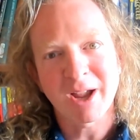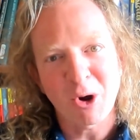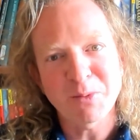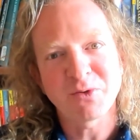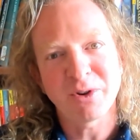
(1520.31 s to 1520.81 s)
I
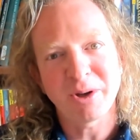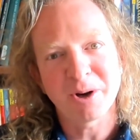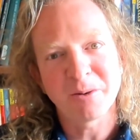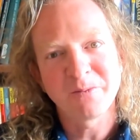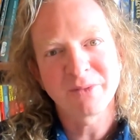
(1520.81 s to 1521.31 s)
hope this
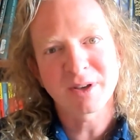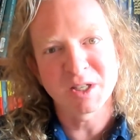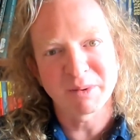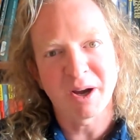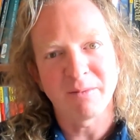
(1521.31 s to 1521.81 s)
video
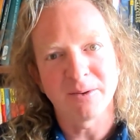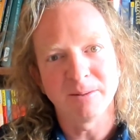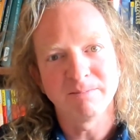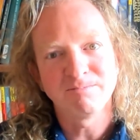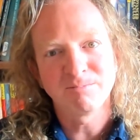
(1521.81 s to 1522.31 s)
has been
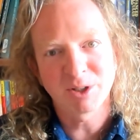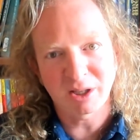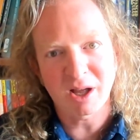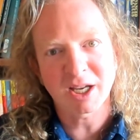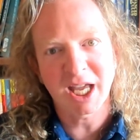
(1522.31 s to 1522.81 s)
helpful.
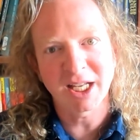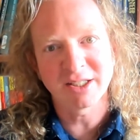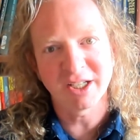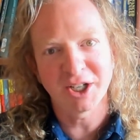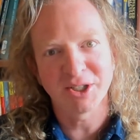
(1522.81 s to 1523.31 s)
Good luck and
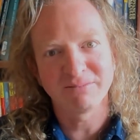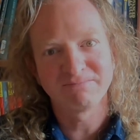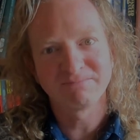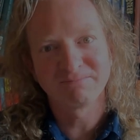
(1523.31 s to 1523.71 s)
take care.